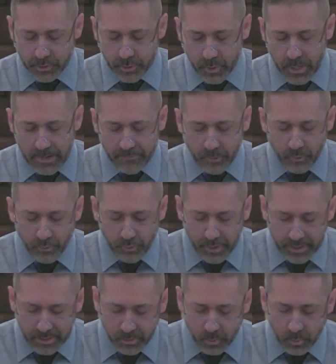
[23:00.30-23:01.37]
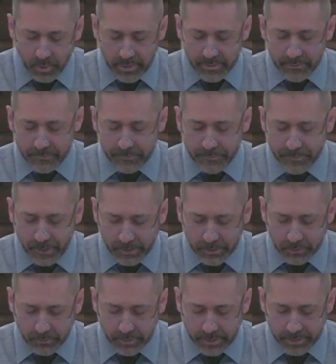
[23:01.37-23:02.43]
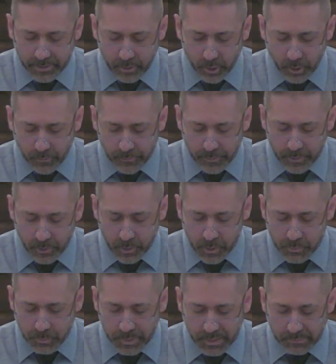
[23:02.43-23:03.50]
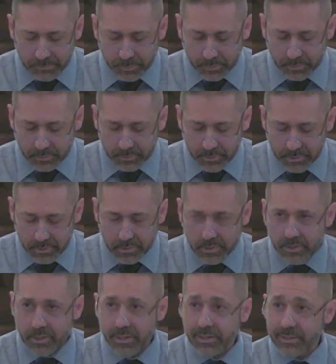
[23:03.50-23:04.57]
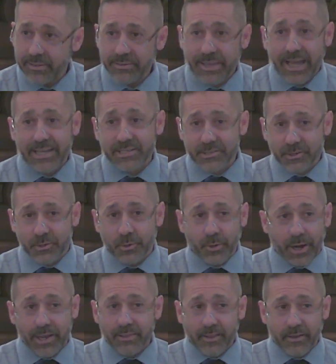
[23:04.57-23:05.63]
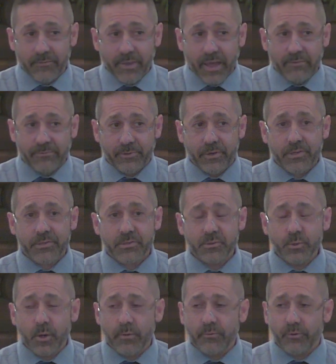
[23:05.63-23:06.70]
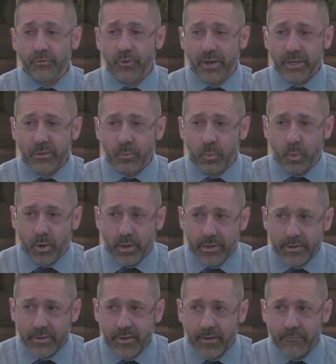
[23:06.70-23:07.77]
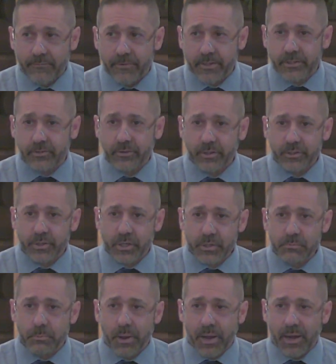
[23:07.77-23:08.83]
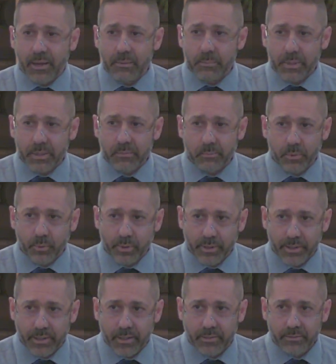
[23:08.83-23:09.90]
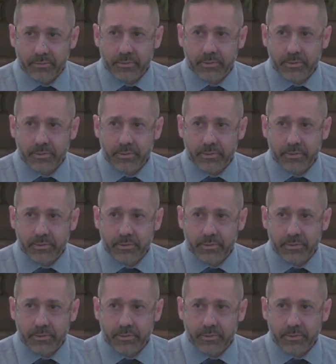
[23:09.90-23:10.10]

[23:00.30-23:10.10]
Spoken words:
You have already won a victory over those people. That's cool. I love that verse. You have already won a victory just by being born again.